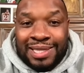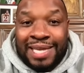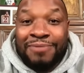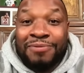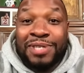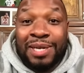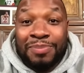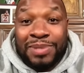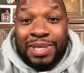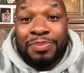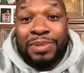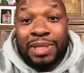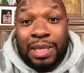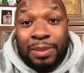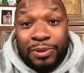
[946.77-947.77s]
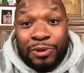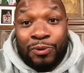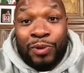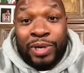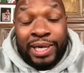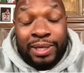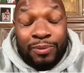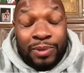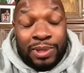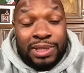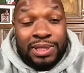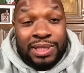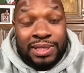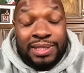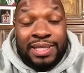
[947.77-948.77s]
They've oh. jumped up to number oh. three,
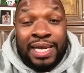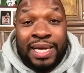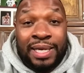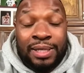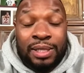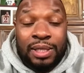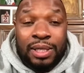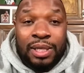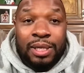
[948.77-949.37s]
okay. which is insane.